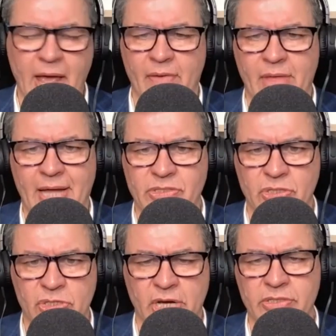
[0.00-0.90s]
And that
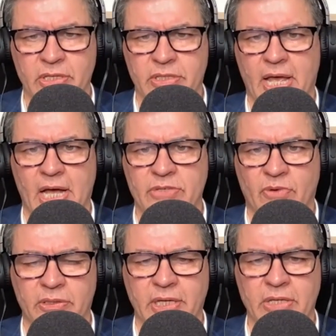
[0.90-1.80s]
suggests that the
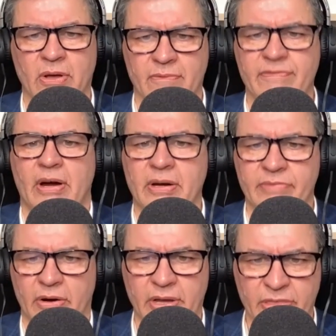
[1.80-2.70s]
asphaltenes are very,
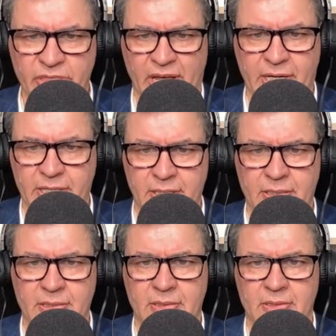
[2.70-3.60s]
very thick.
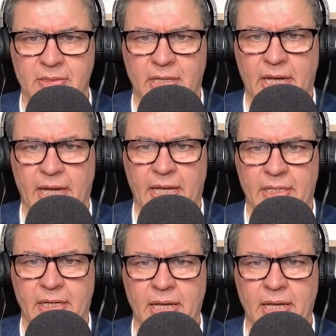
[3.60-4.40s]
And